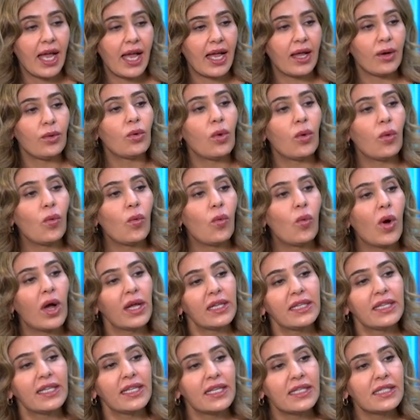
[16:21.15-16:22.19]
And
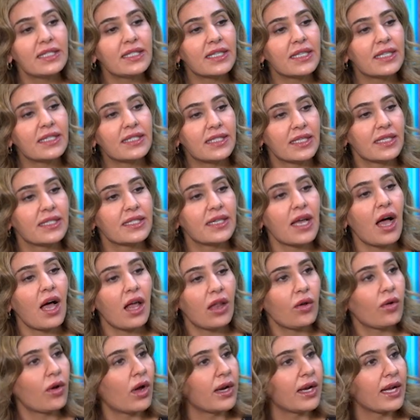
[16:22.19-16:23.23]
what this is
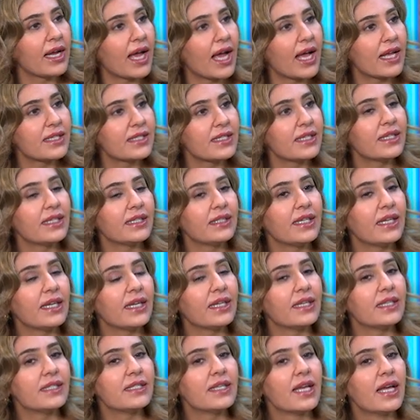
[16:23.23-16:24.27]
hyaluronic acid
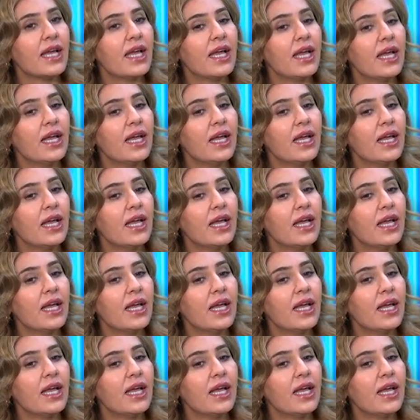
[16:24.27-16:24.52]
is,